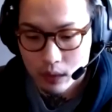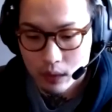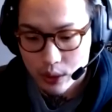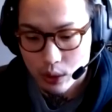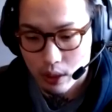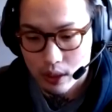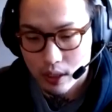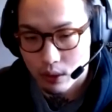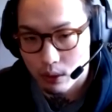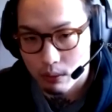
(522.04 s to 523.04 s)
texture artists
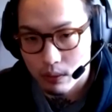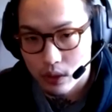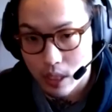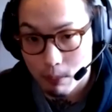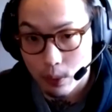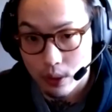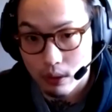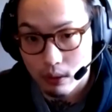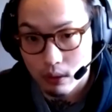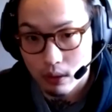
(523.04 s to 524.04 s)
that are separate
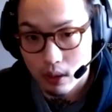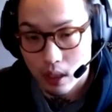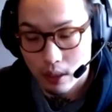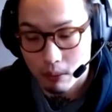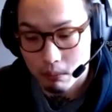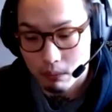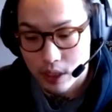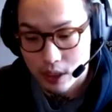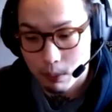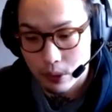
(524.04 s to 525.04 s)
uh,
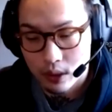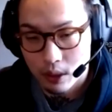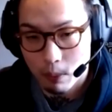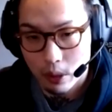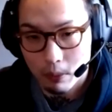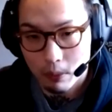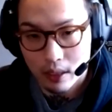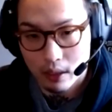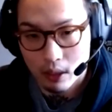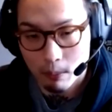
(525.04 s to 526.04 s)
disciplines,
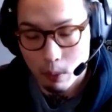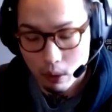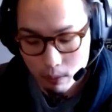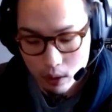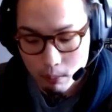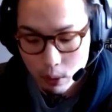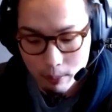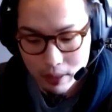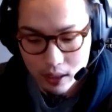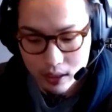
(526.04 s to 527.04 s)

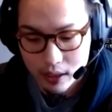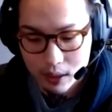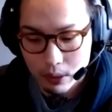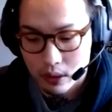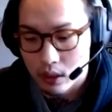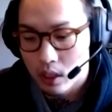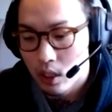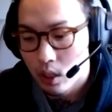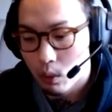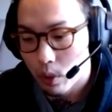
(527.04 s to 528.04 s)
compartmentalized, disciplines,
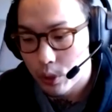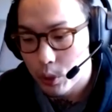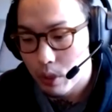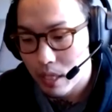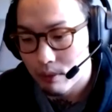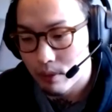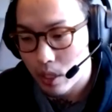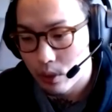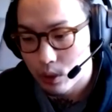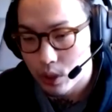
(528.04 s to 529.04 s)
whereas you have
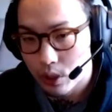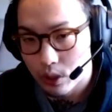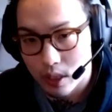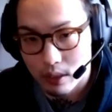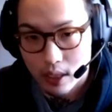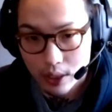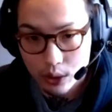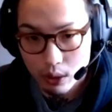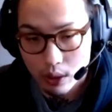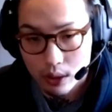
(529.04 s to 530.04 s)
other studios that
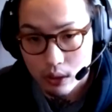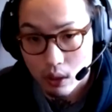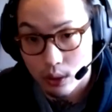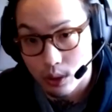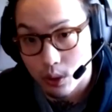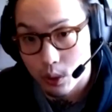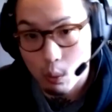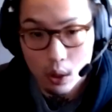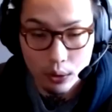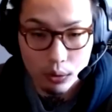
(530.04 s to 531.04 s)
texture artists also do
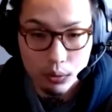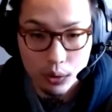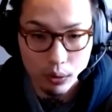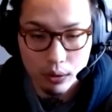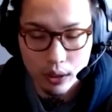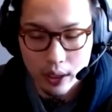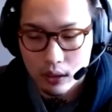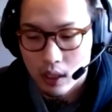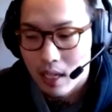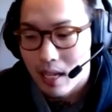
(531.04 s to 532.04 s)
one or two other things.
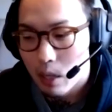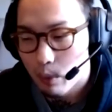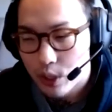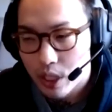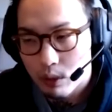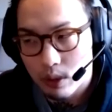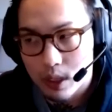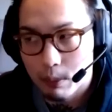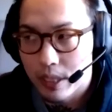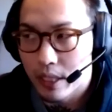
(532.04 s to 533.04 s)
However, generally
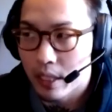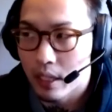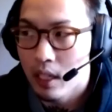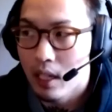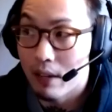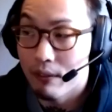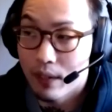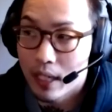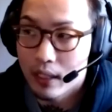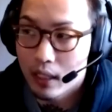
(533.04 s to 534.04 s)
speaking, I
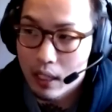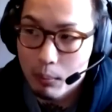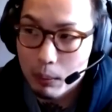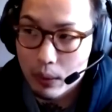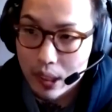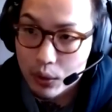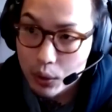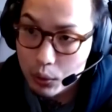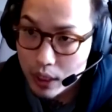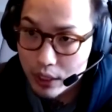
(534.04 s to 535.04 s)
find that a lot of people that
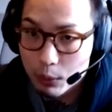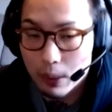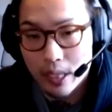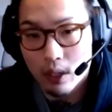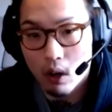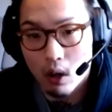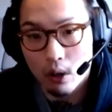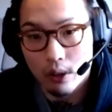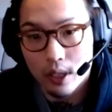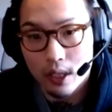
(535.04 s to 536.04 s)
do texture painting
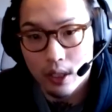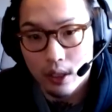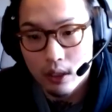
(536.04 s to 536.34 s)
are the